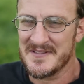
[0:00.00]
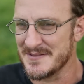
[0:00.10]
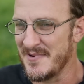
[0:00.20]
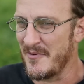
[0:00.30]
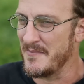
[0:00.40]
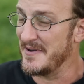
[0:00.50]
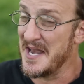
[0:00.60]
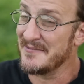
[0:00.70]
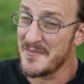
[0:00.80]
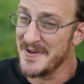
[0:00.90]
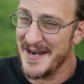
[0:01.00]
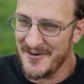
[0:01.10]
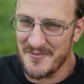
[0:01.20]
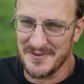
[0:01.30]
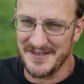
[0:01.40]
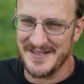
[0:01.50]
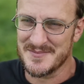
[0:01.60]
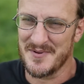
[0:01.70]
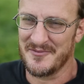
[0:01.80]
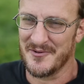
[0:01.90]
Some of them had never been out of Belize
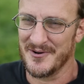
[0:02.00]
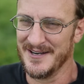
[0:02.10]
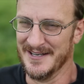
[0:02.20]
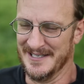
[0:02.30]
before.